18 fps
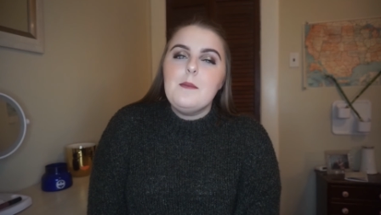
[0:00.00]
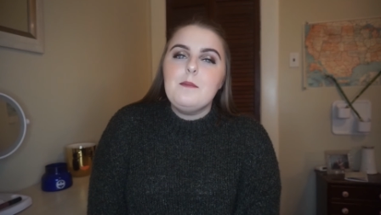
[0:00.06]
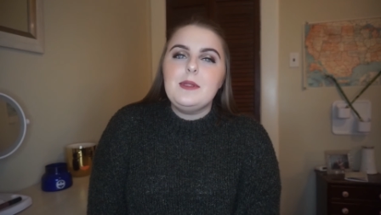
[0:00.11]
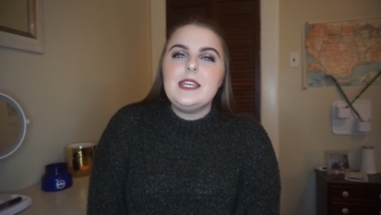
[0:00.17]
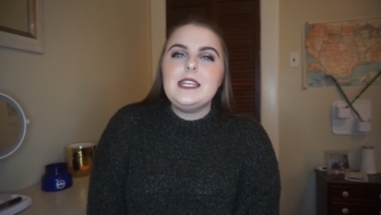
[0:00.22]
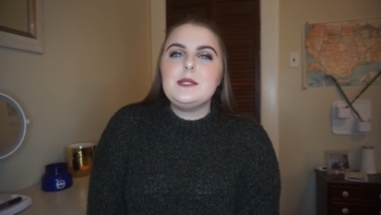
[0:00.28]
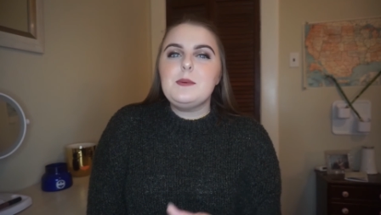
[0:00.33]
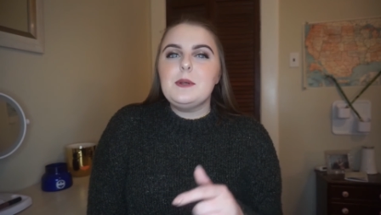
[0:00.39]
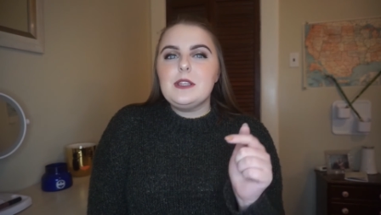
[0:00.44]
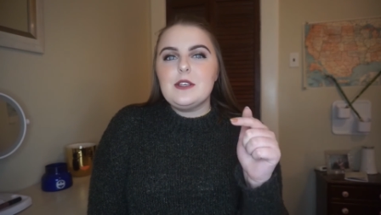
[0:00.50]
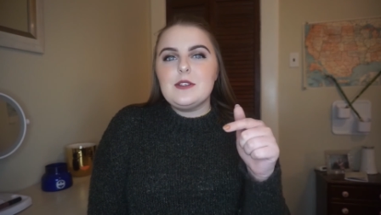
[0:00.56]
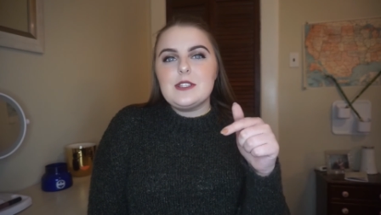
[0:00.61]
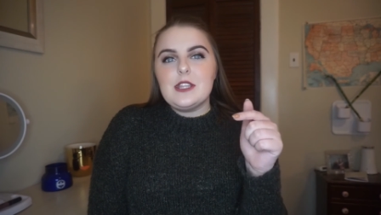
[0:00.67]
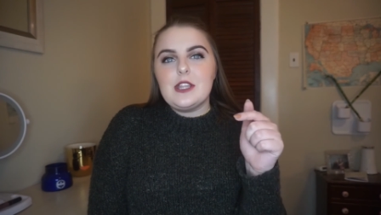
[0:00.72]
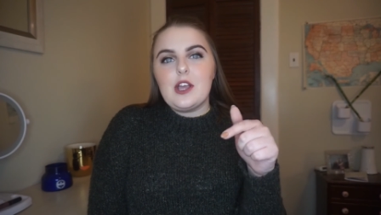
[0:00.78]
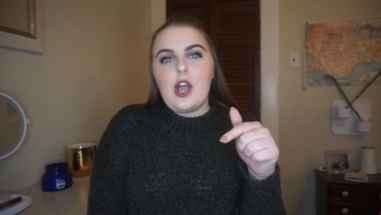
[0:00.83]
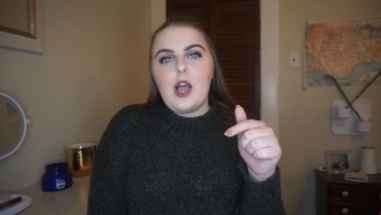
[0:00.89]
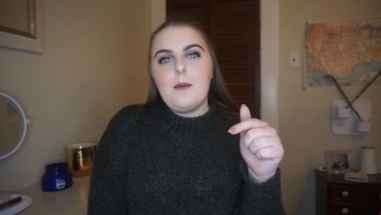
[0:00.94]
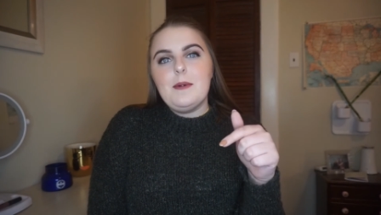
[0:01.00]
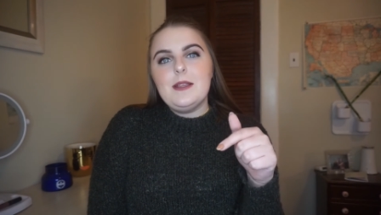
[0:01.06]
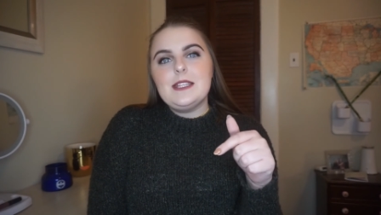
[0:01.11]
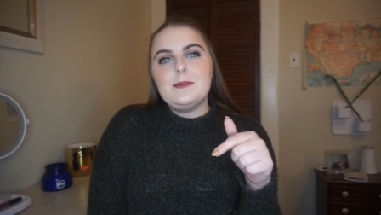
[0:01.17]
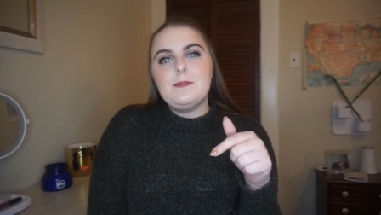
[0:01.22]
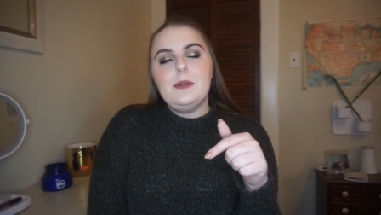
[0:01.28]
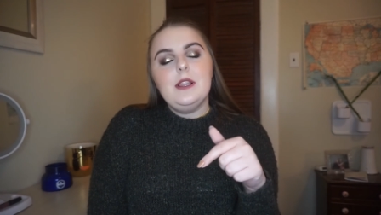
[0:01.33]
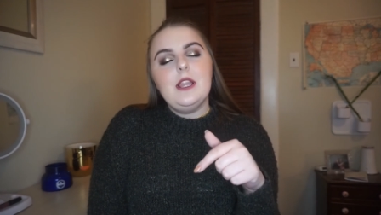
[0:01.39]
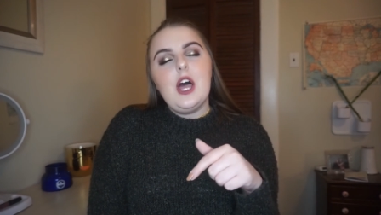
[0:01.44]
please put those in the
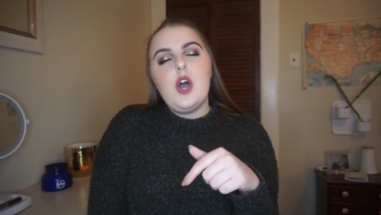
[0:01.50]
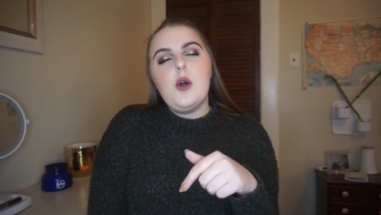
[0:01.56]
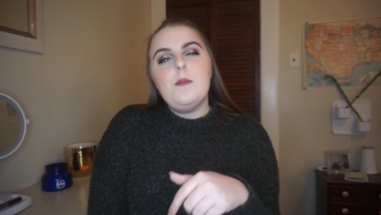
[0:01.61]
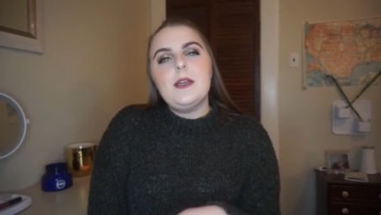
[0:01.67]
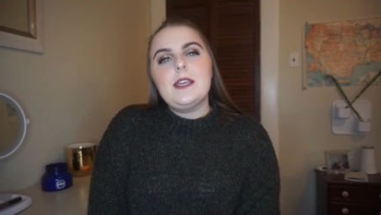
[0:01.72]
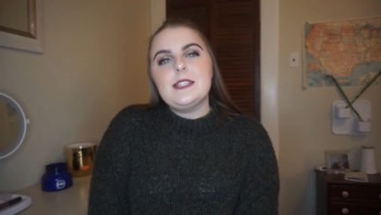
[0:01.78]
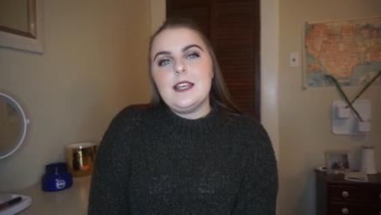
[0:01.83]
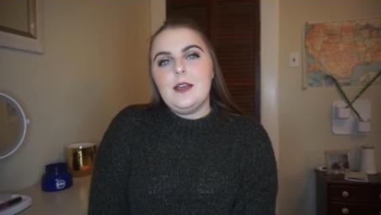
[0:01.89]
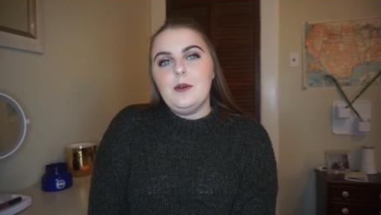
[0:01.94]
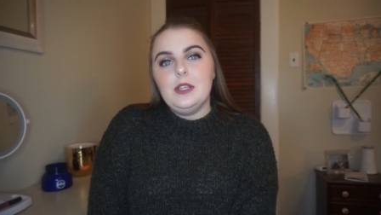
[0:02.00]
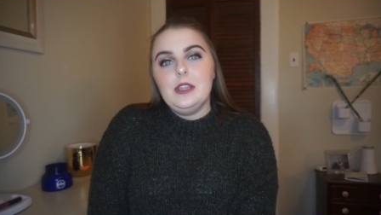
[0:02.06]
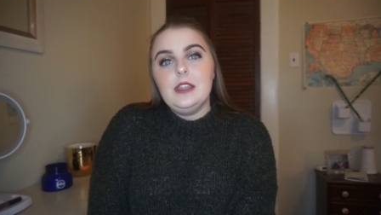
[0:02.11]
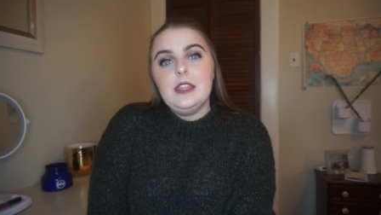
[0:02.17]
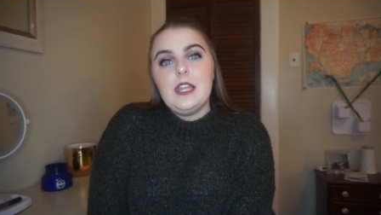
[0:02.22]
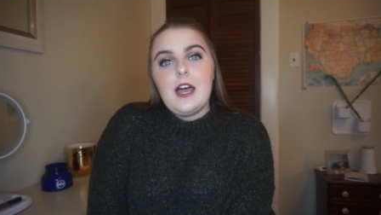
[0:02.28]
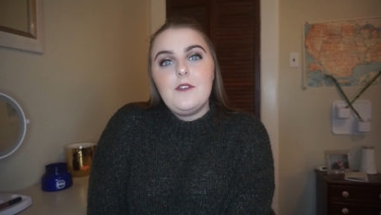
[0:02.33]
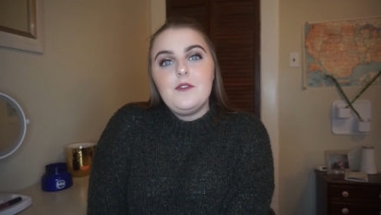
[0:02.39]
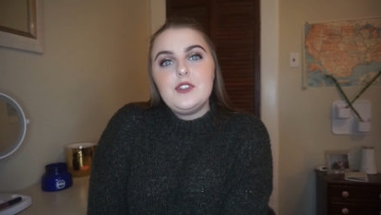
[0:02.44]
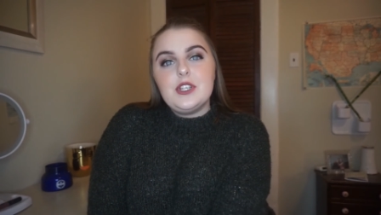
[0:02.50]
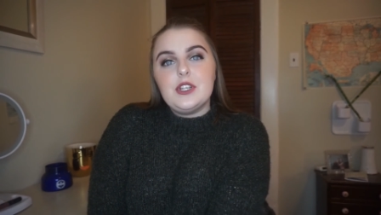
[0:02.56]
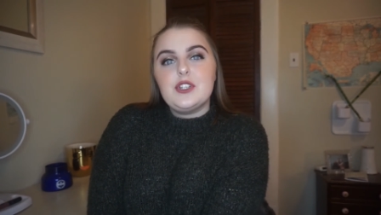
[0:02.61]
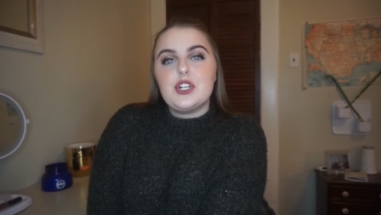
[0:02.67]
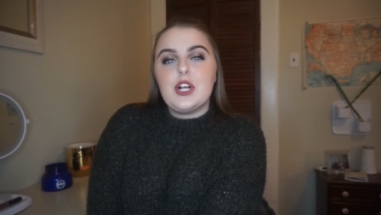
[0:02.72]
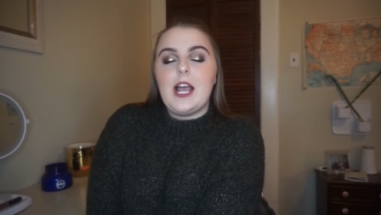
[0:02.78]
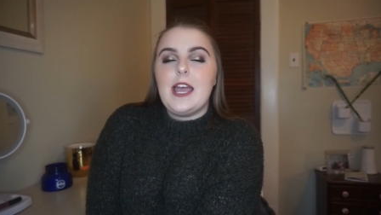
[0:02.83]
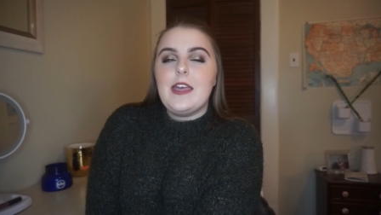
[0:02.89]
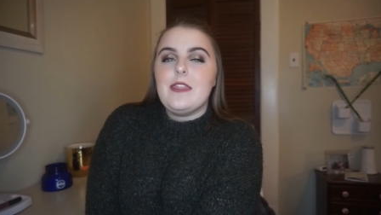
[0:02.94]
comments below because I would love to
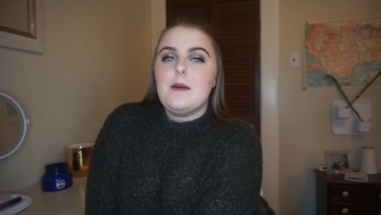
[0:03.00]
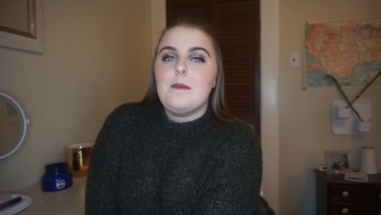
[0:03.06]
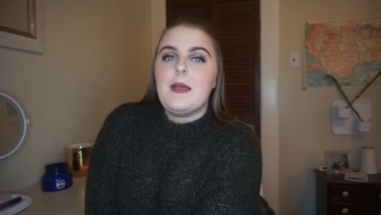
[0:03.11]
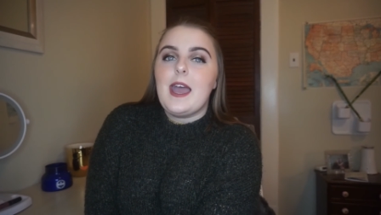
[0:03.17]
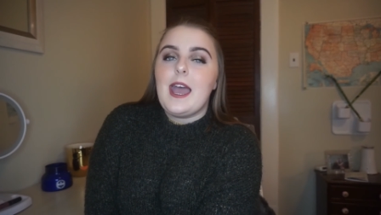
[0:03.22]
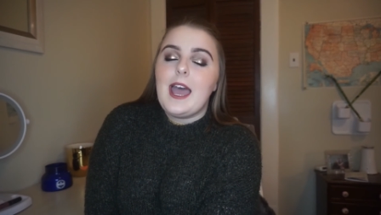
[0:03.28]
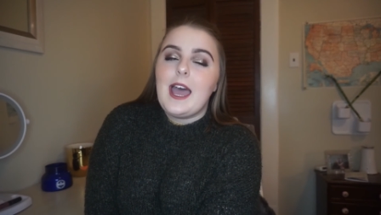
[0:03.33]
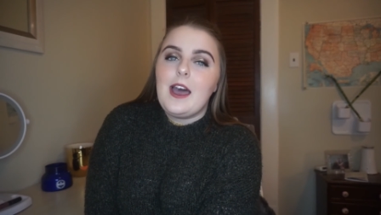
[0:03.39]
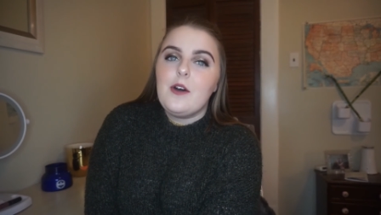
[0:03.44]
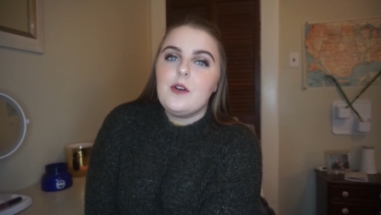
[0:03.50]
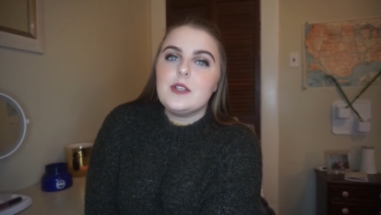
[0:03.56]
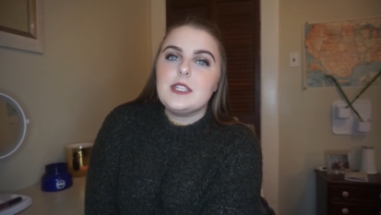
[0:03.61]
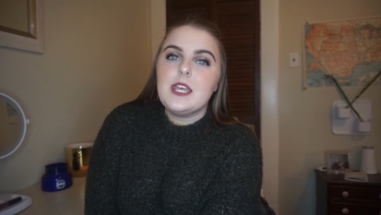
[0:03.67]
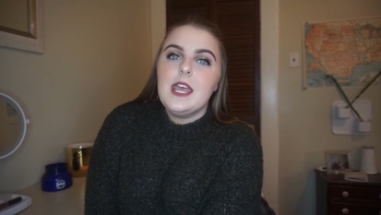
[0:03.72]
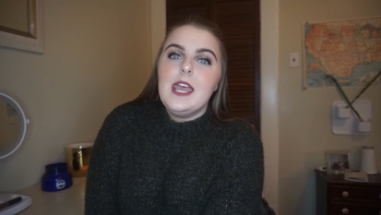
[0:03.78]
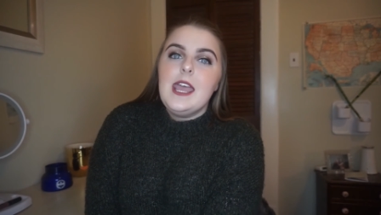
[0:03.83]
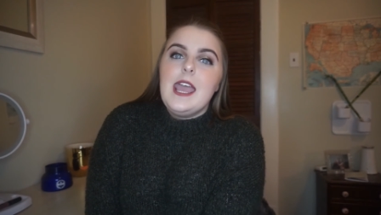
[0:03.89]
try them out.